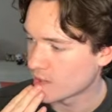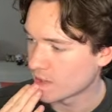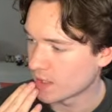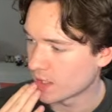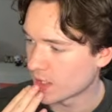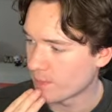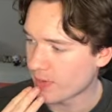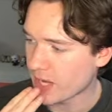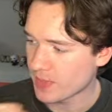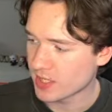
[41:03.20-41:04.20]

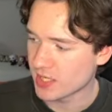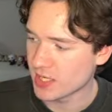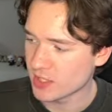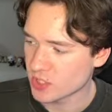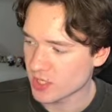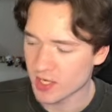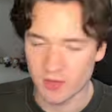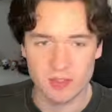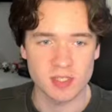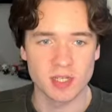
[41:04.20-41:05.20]
Mbappe knee injury. I
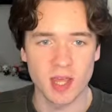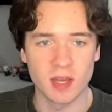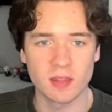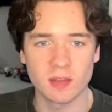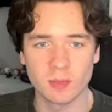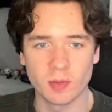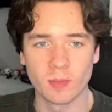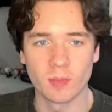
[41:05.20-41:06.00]
haven't seen anything about an